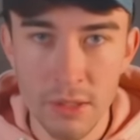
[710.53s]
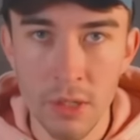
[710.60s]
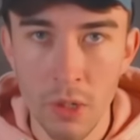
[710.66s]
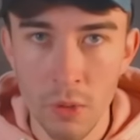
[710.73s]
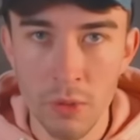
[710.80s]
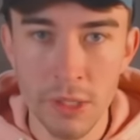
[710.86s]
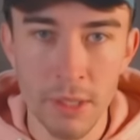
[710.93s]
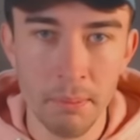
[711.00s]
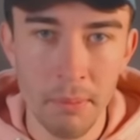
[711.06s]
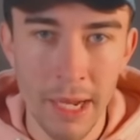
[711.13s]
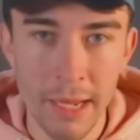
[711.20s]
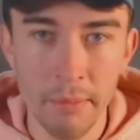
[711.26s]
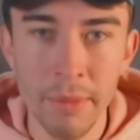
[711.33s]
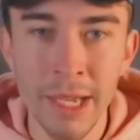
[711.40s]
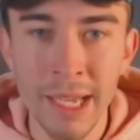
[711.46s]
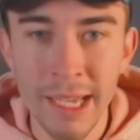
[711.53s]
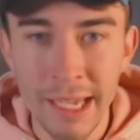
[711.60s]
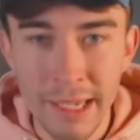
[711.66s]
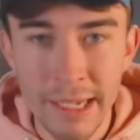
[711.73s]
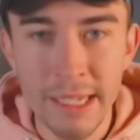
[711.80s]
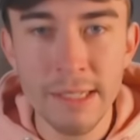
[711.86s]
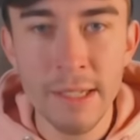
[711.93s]
to hold some blame.
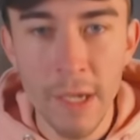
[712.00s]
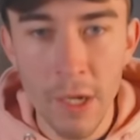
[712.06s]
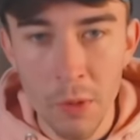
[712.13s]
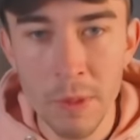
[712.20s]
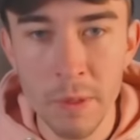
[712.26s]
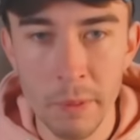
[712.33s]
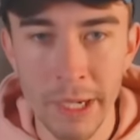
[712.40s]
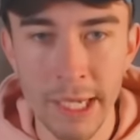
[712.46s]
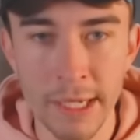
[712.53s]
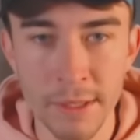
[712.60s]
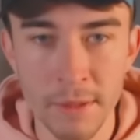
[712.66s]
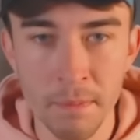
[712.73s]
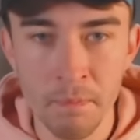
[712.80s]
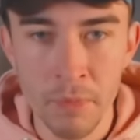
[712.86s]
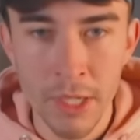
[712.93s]
He needs to help his players.